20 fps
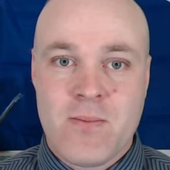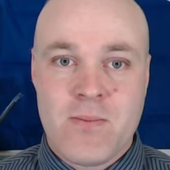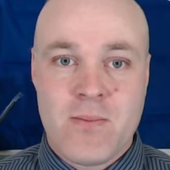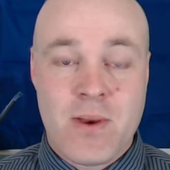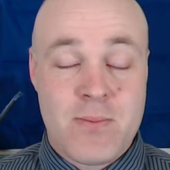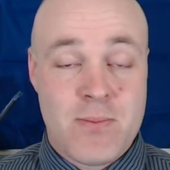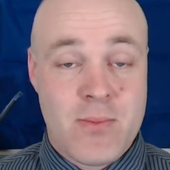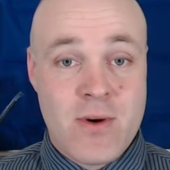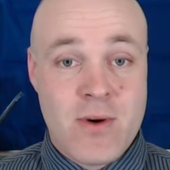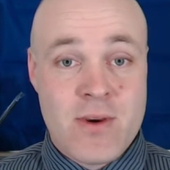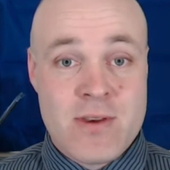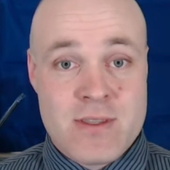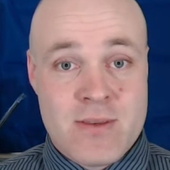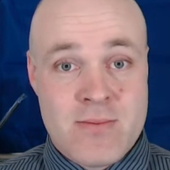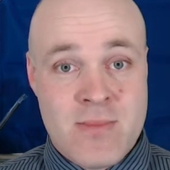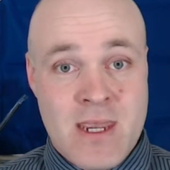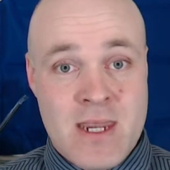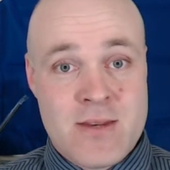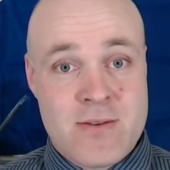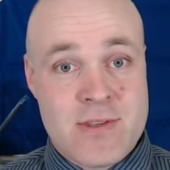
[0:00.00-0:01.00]
but boys are
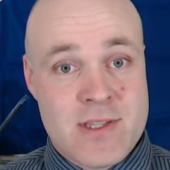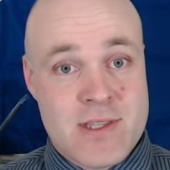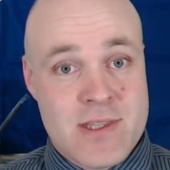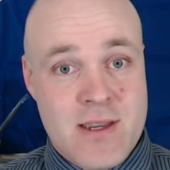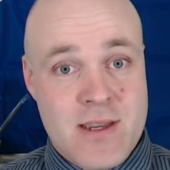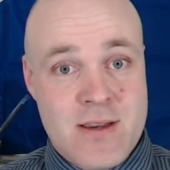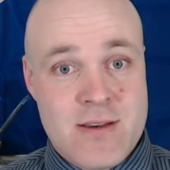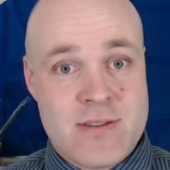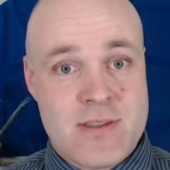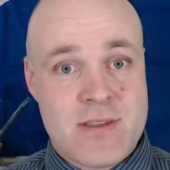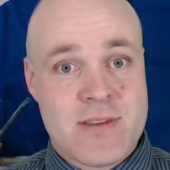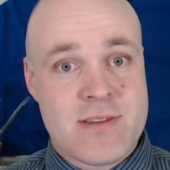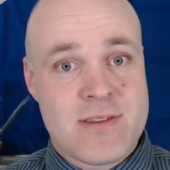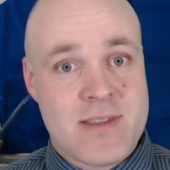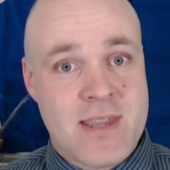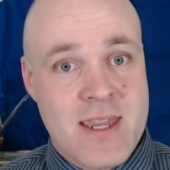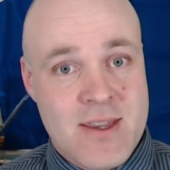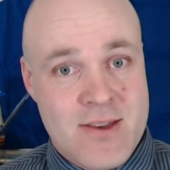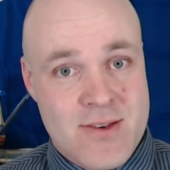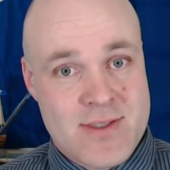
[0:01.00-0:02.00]
made of slugs and
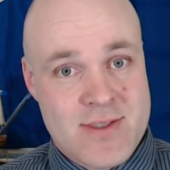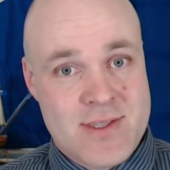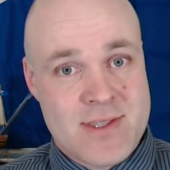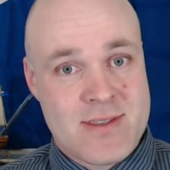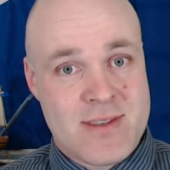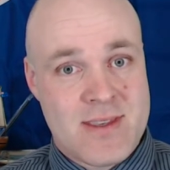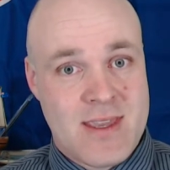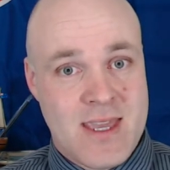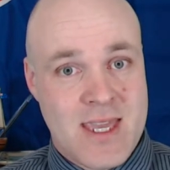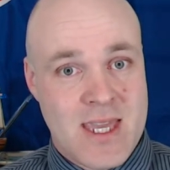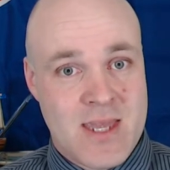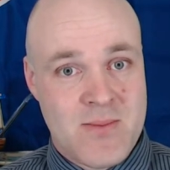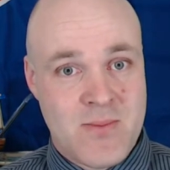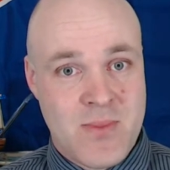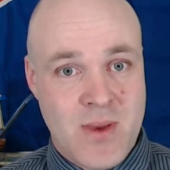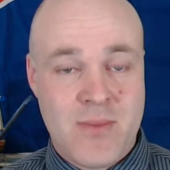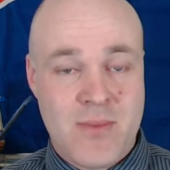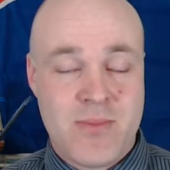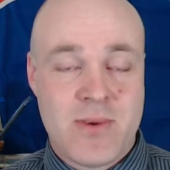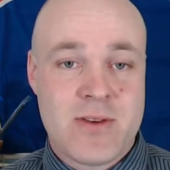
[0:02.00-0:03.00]
snails and
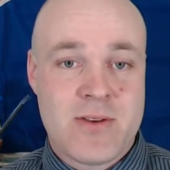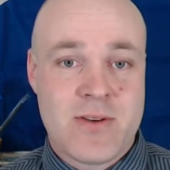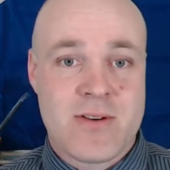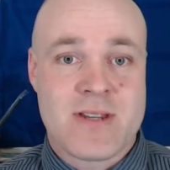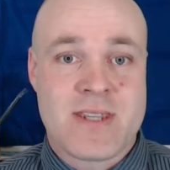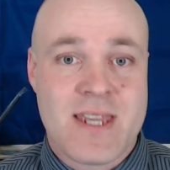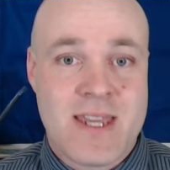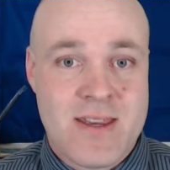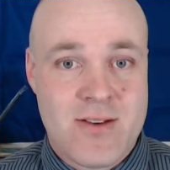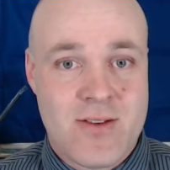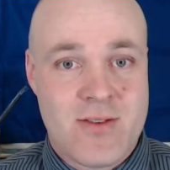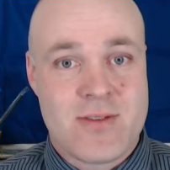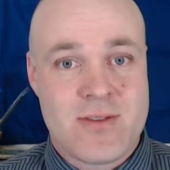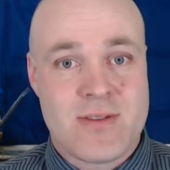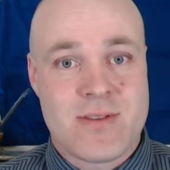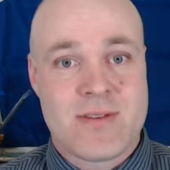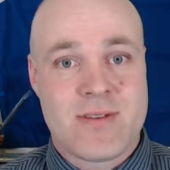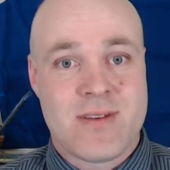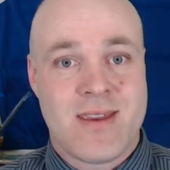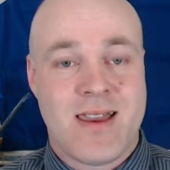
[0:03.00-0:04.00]
puppy dog
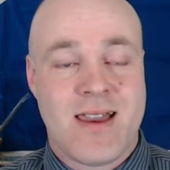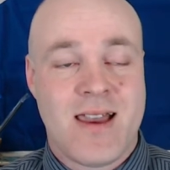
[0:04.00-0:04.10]
tails.